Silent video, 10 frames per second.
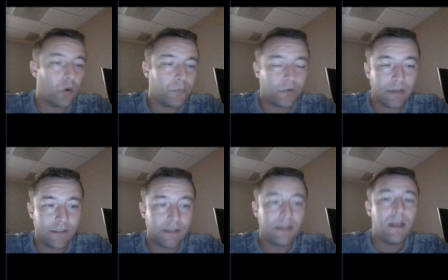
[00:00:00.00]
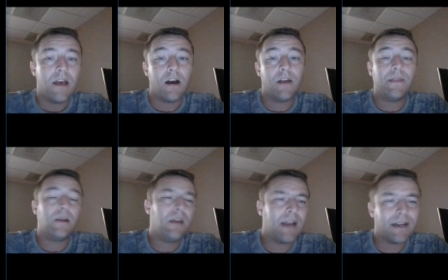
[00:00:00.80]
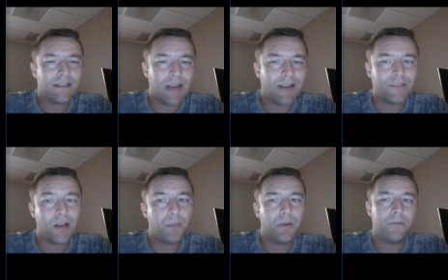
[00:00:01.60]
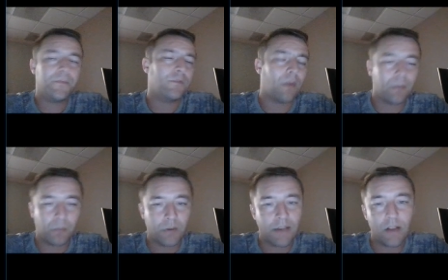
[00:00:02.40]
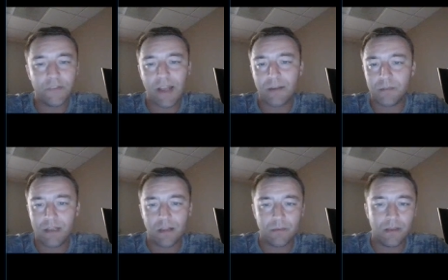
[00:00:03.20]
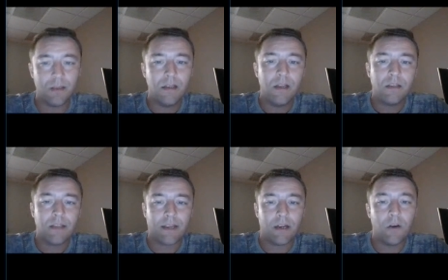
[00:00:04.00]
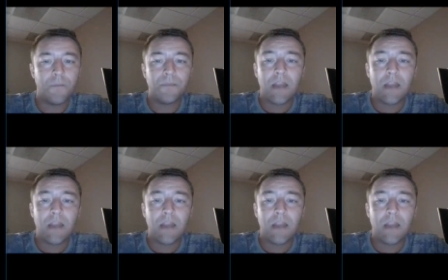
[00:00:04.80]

or anything. Uh, and then he kind of ties up. Robert Byrd yells at him, telling him to let go.